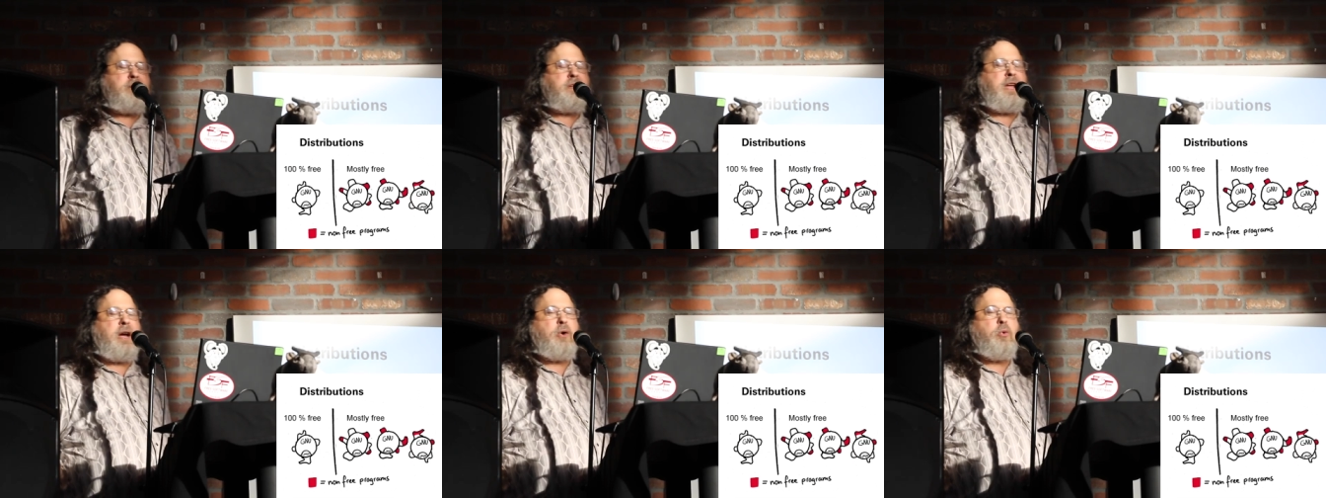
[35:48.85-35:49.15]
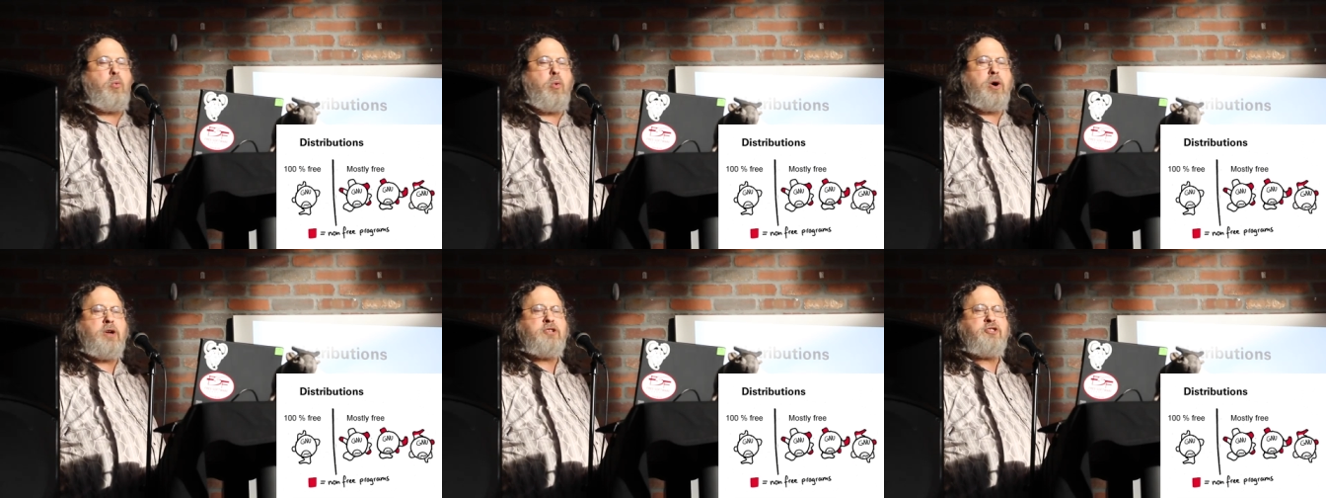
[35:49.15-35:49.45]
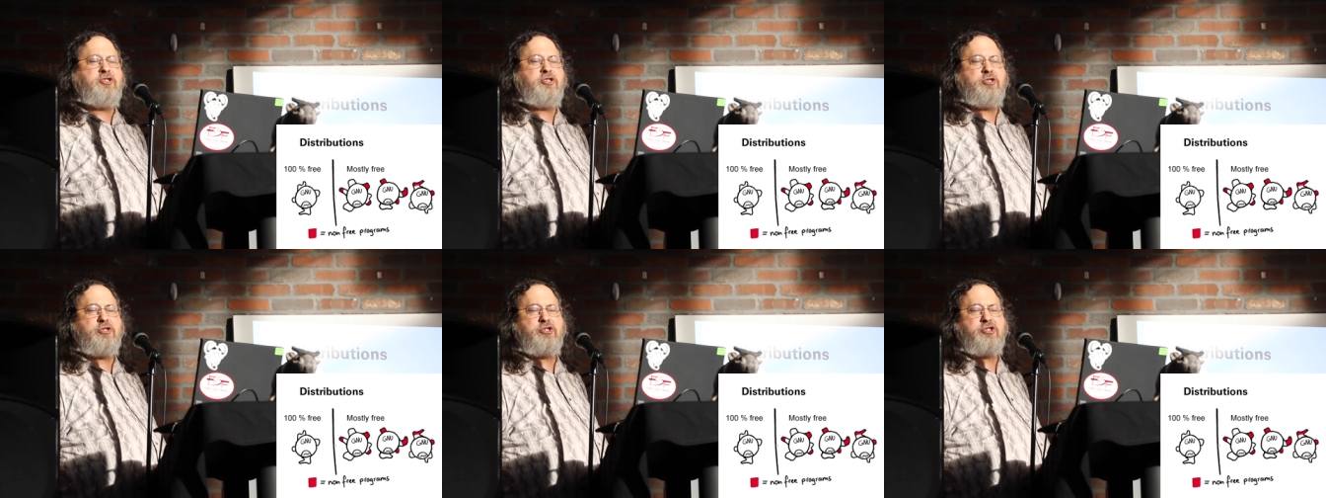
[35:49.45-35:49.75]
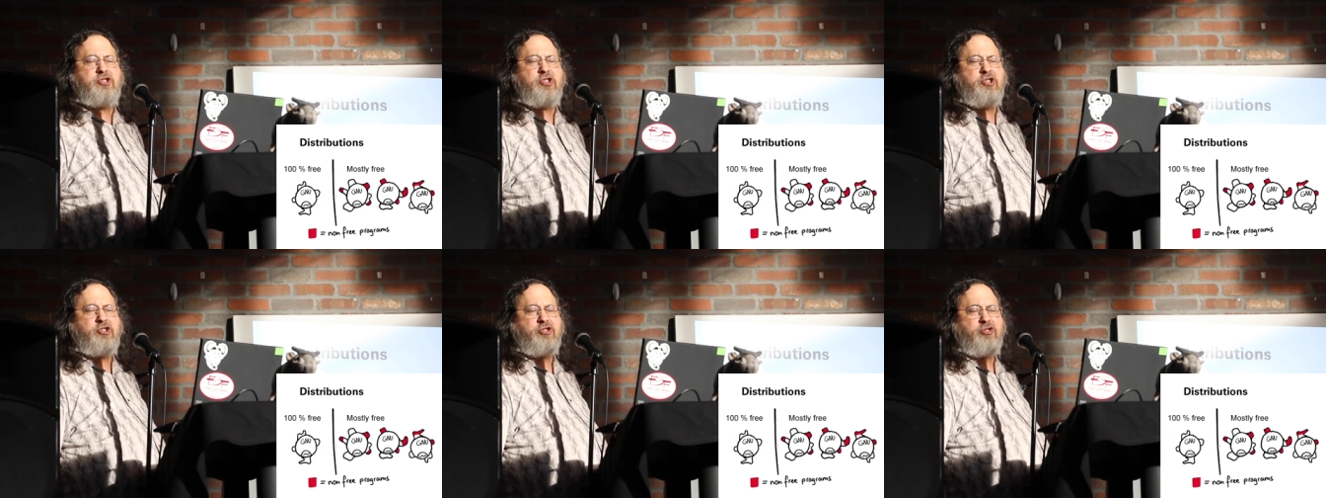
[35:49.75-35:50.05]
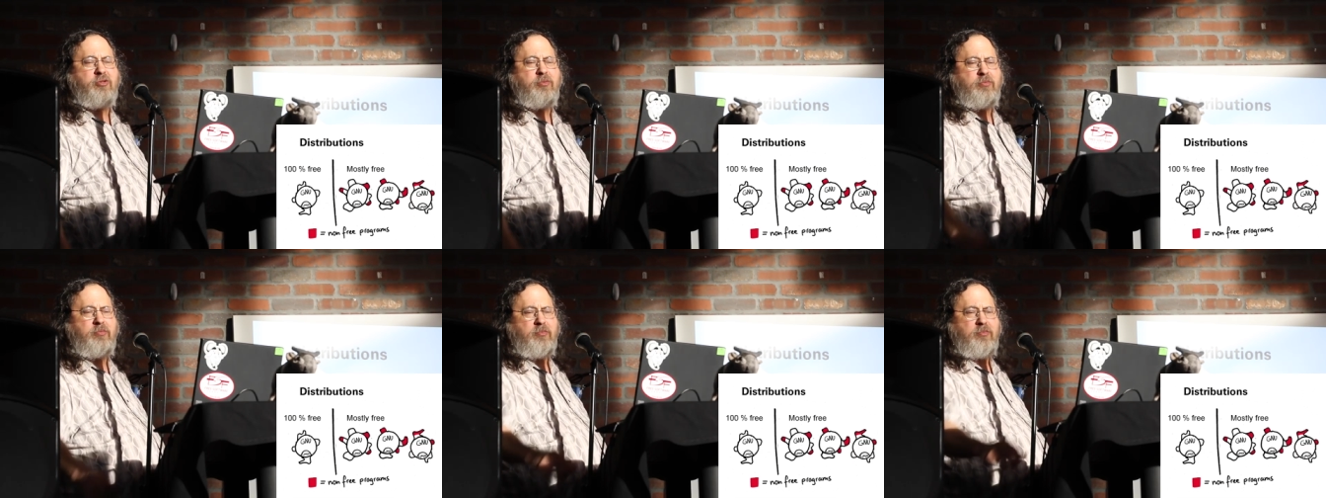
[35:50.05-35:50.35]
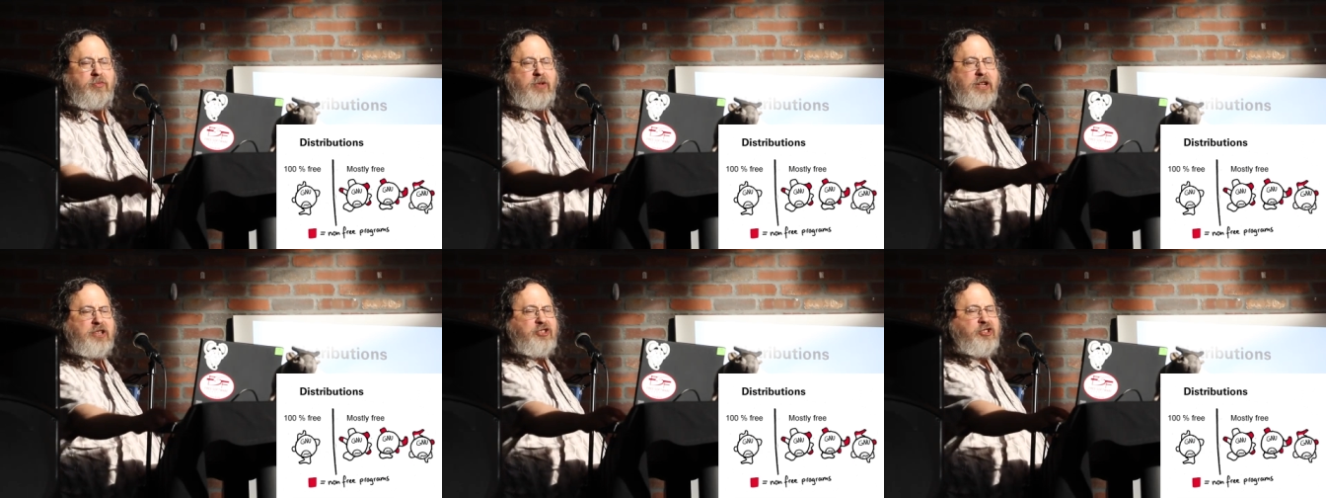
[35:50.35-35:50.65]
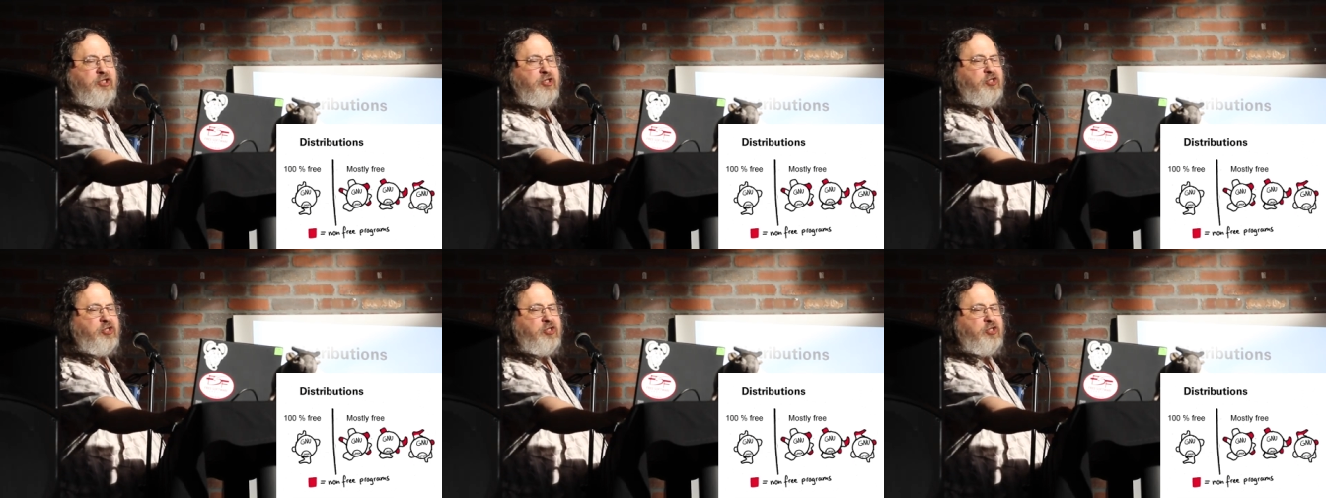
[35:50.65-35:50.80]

Now, once your system that's